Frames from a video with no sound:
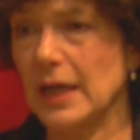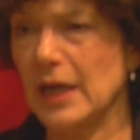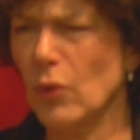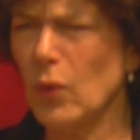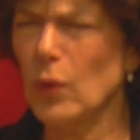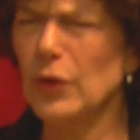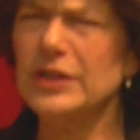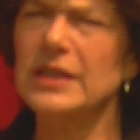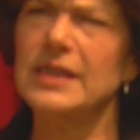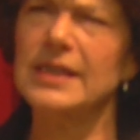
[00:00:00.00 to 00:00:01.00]
and all
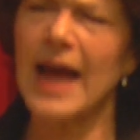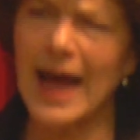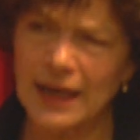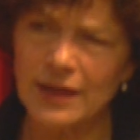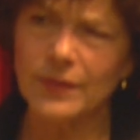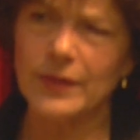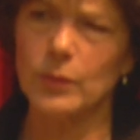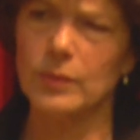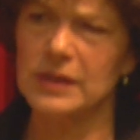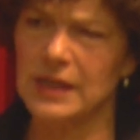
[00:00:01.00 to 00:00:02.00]
the talent
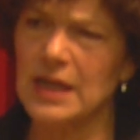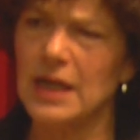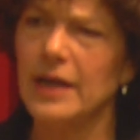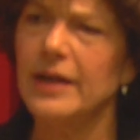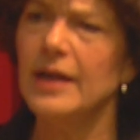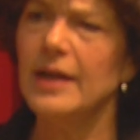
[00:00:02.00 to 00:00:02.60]
that was here